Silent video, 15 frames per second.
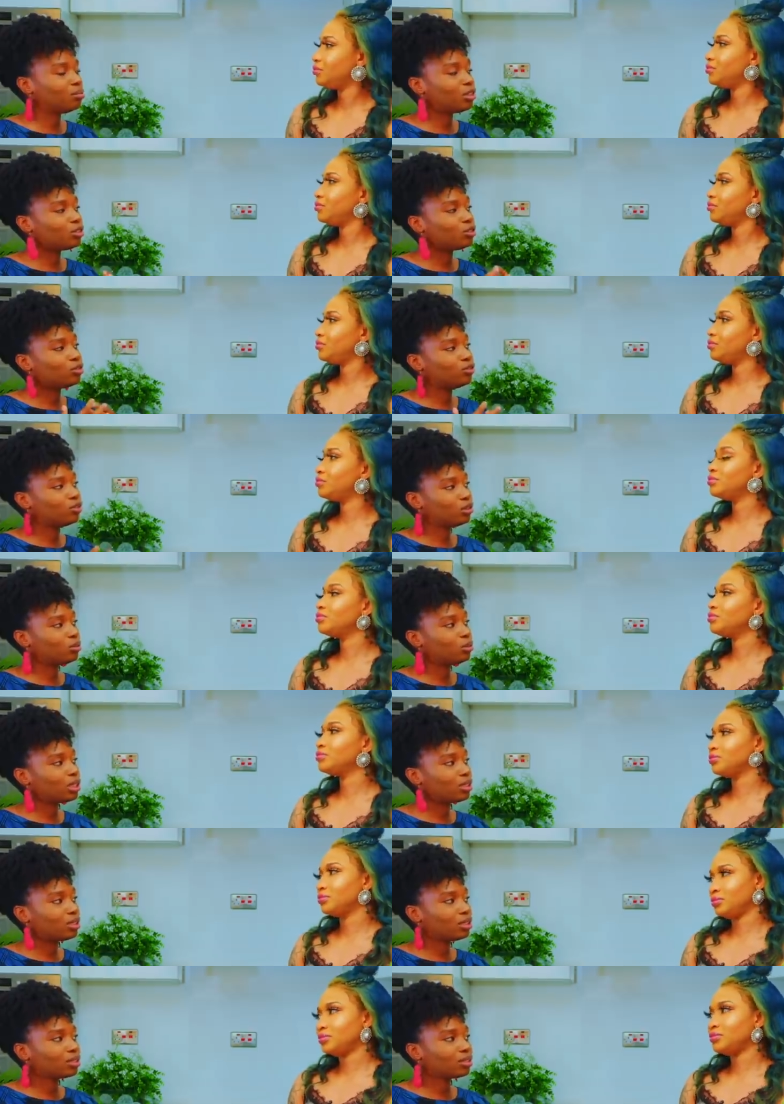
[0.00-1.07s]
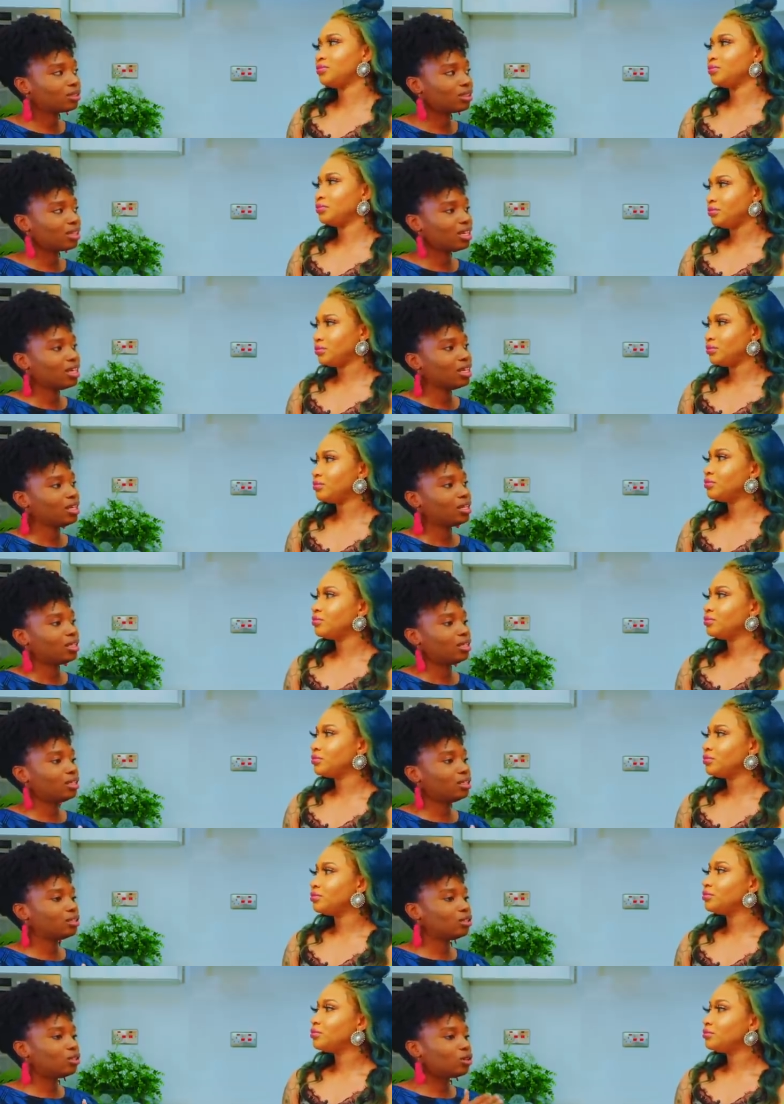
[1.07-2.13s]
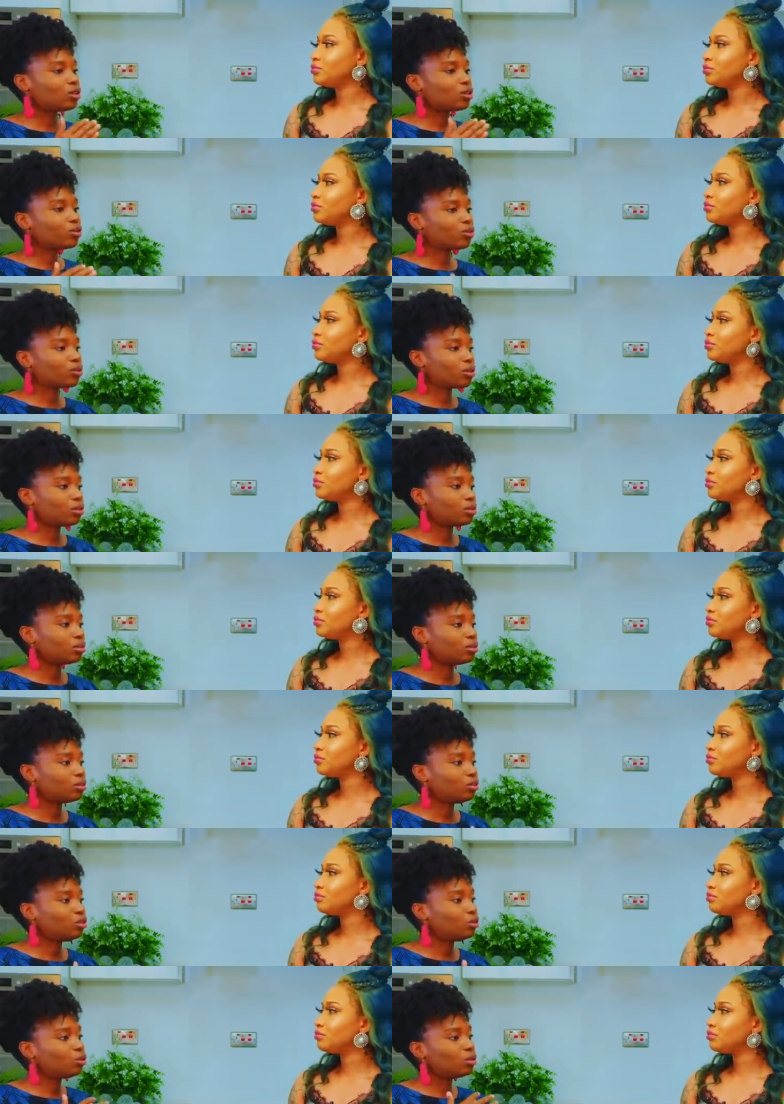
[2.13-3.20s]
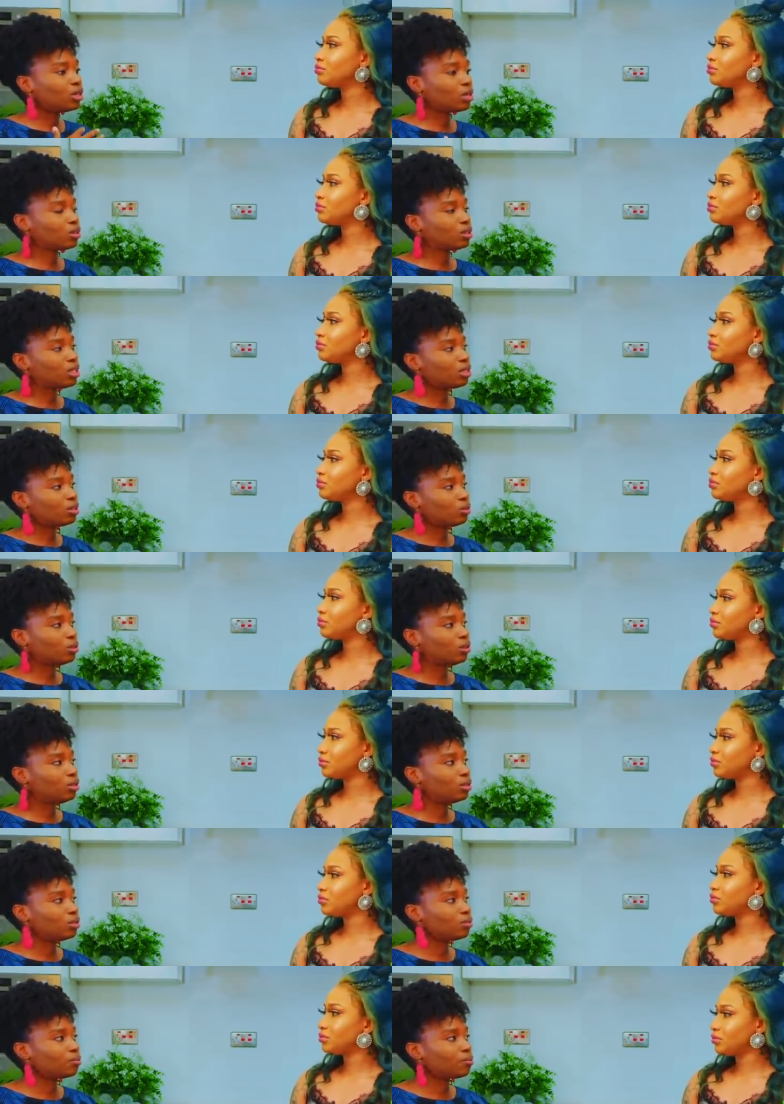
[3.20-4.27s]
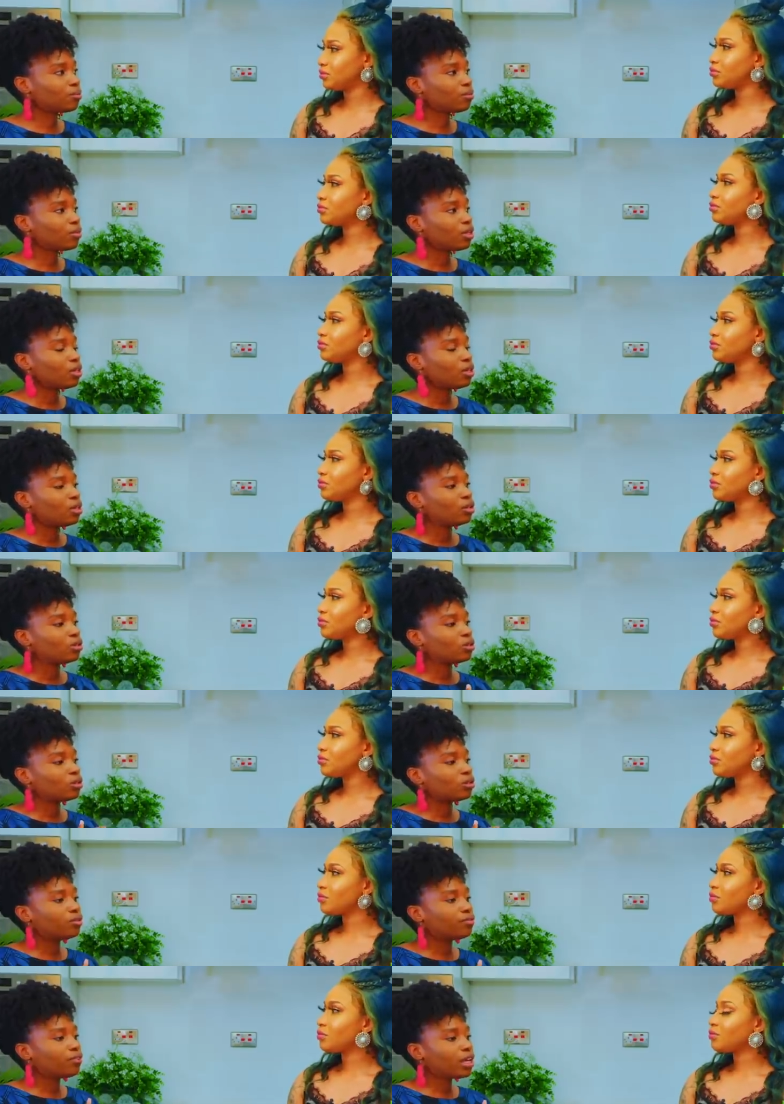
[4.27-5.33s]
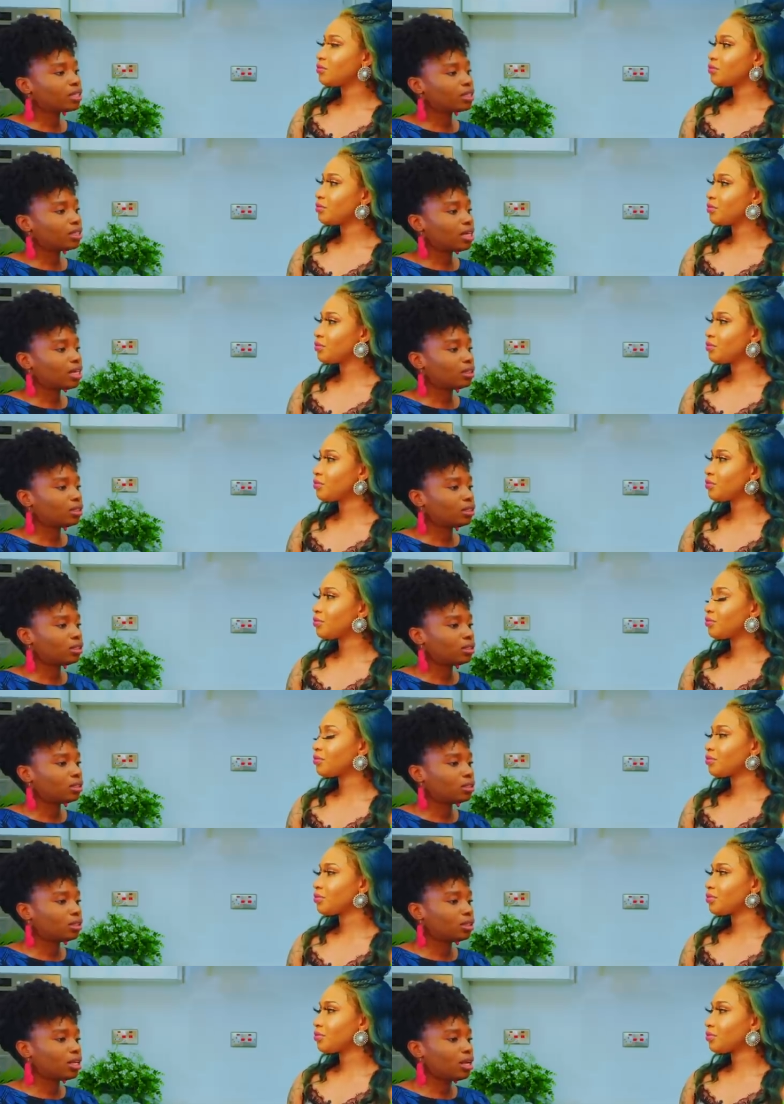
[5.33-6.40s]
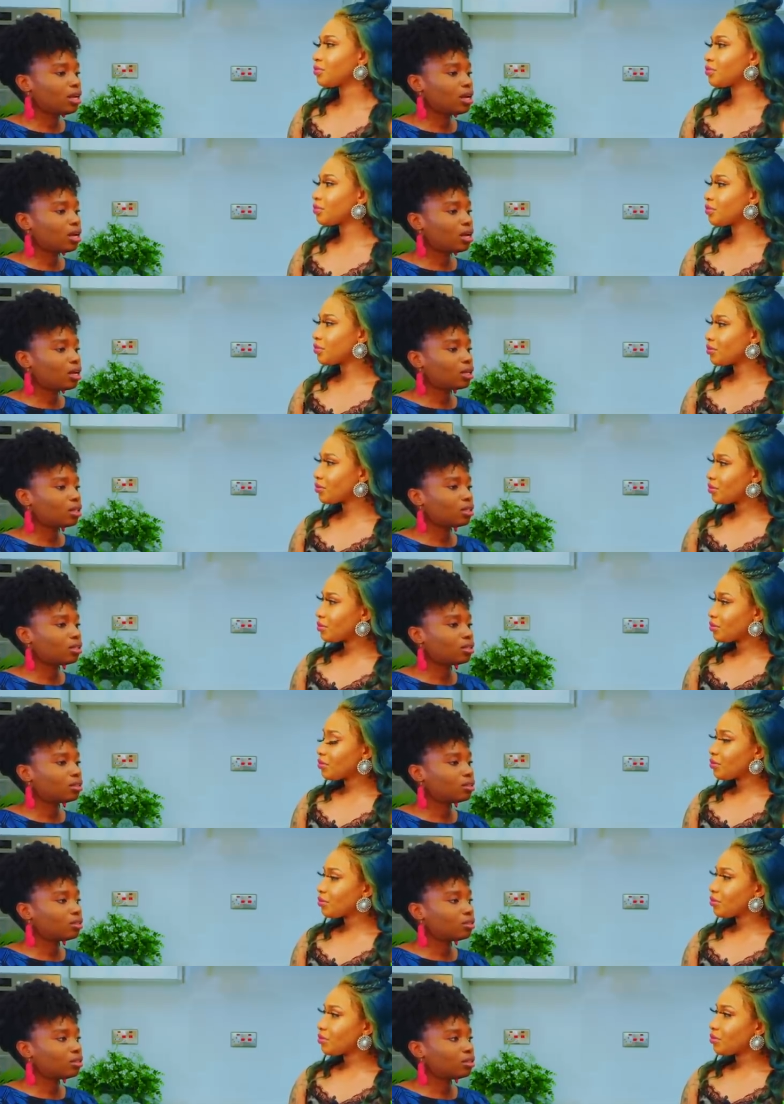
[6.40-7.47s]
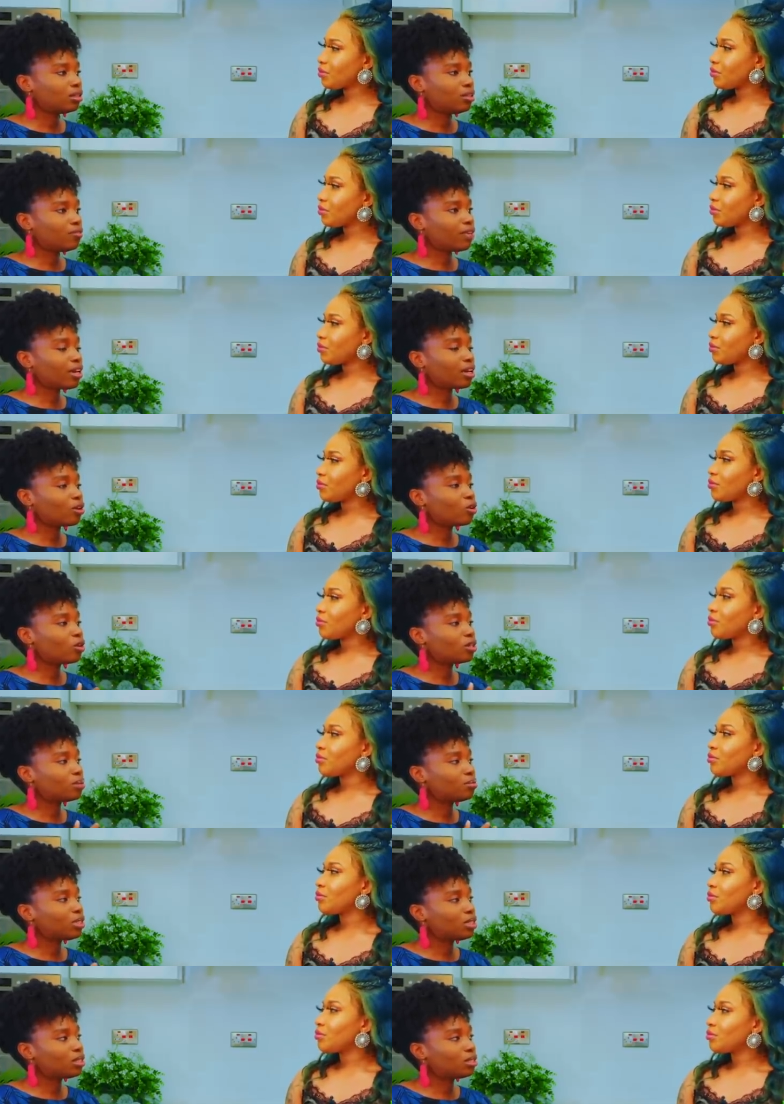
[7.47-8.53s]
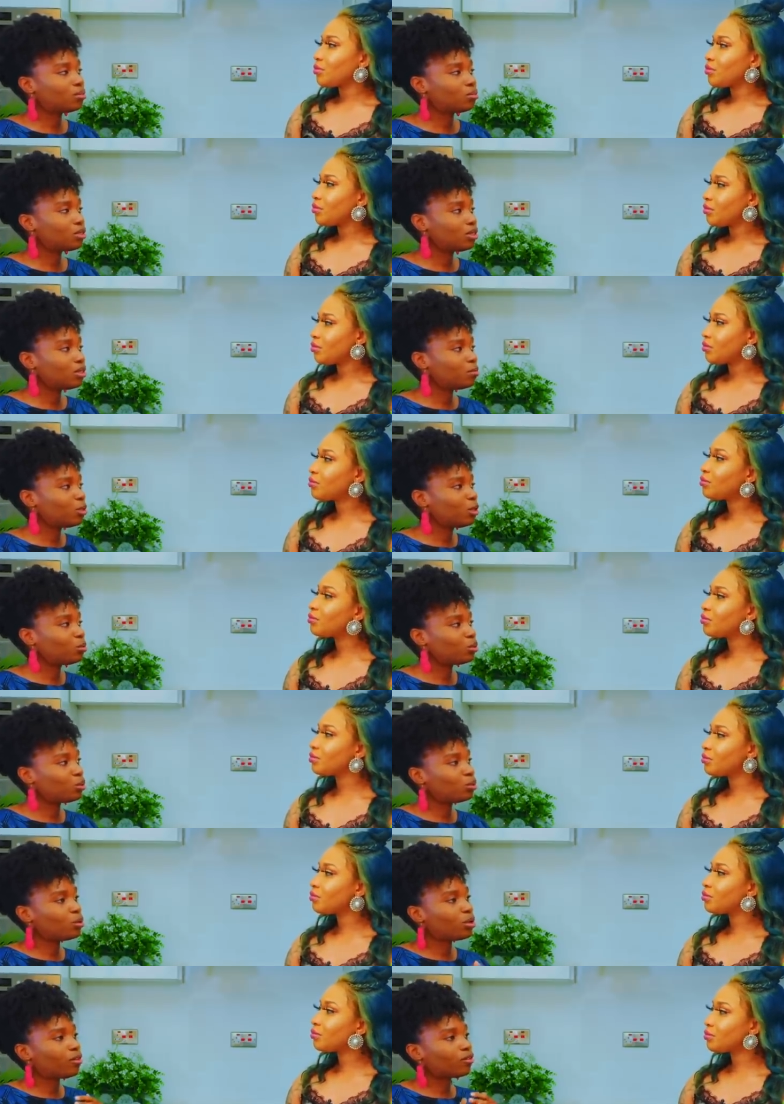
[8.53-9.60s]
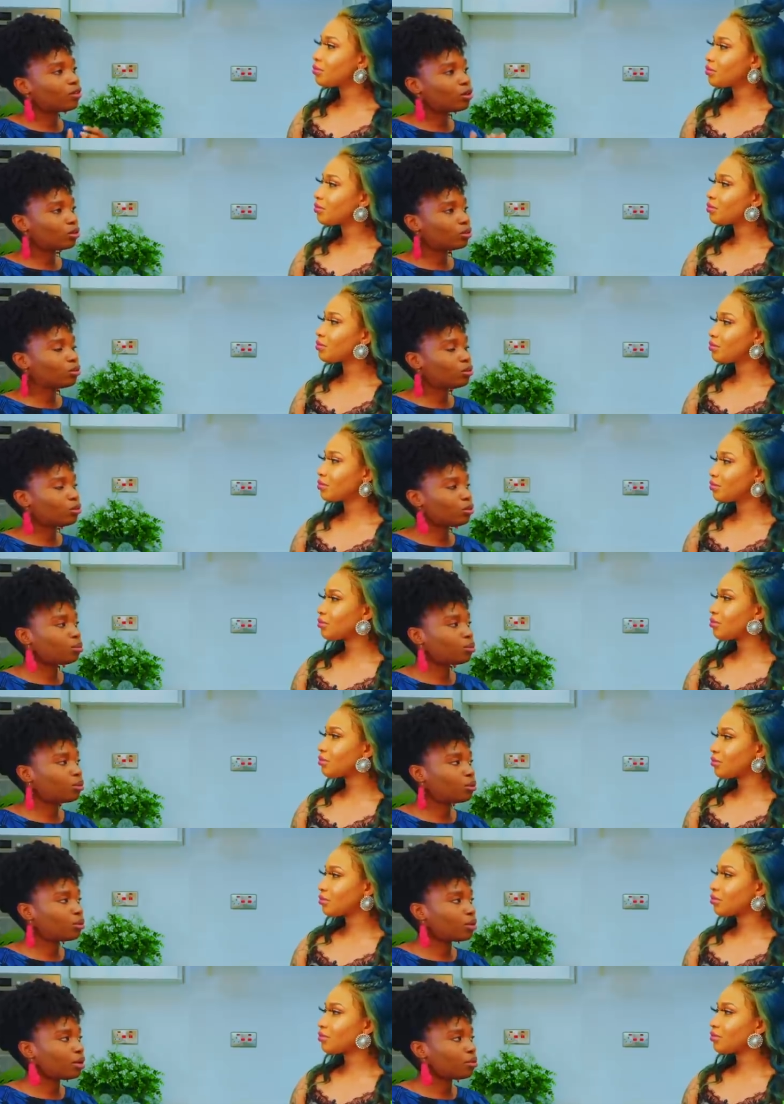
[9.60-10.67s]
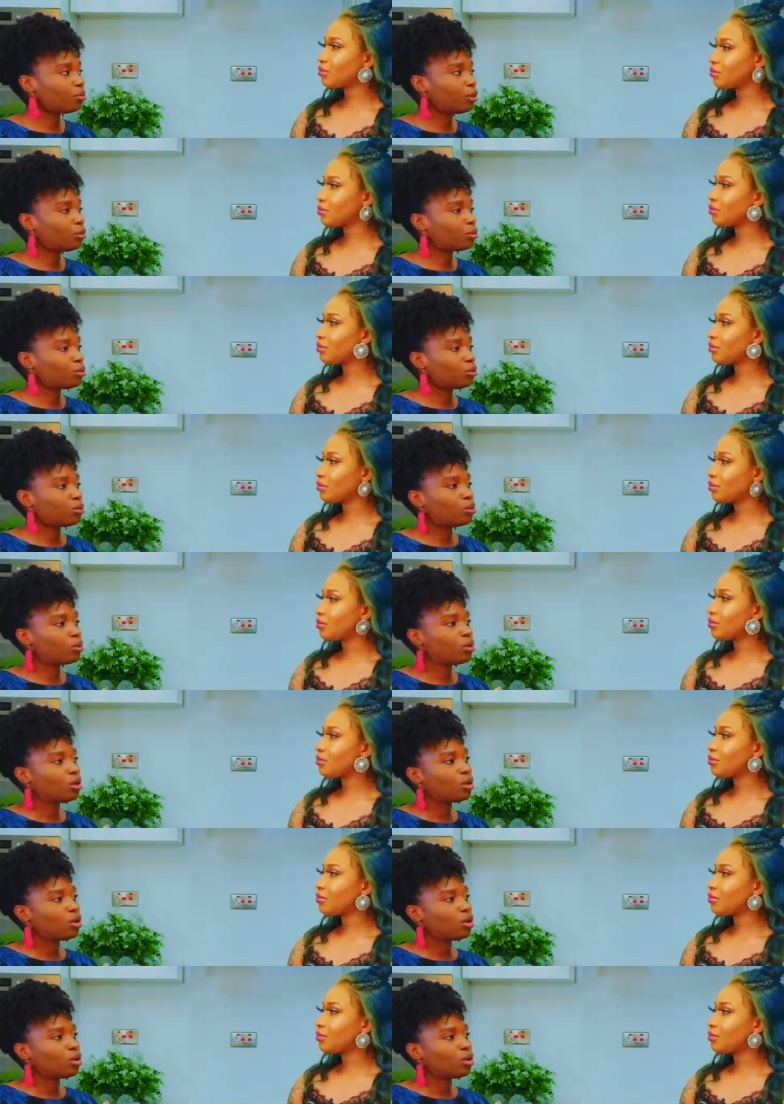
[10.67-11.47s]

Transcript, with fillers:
Speaker 1: makes you feel better. In the long run, you now start to heal. So the fact that there are, if I can call them testimonies, people who have gone through the program, people